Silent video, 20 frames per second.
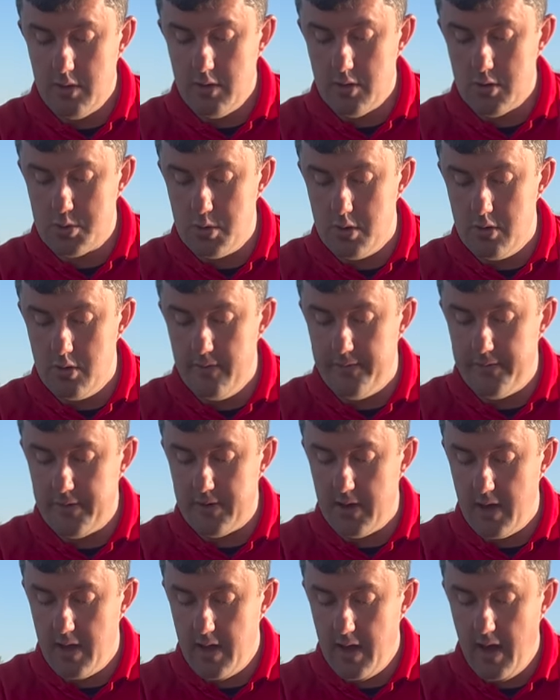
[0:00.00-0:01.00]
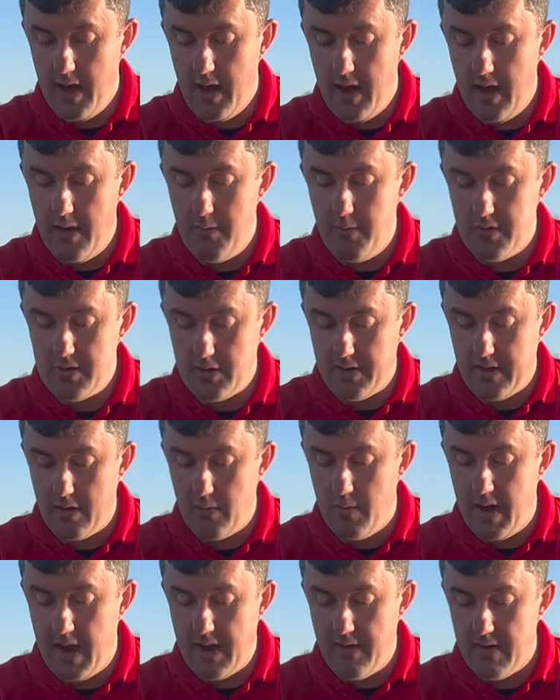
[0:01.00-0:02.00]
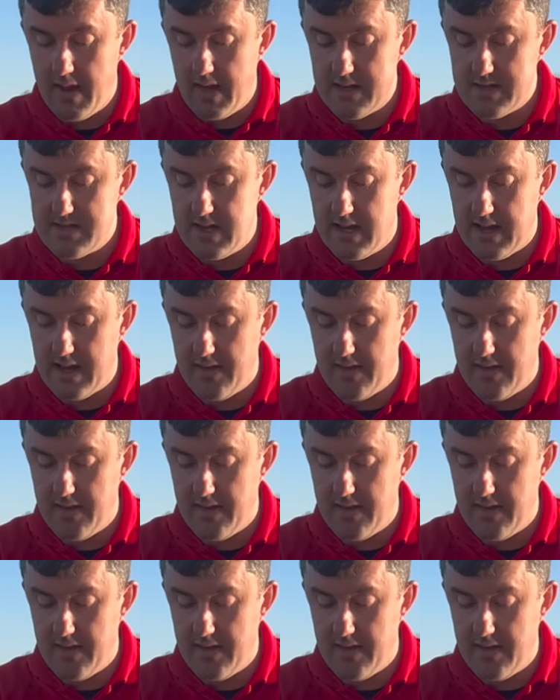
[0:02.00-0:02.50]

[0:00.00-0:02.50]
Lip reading: grooves, which I think wear your elastic.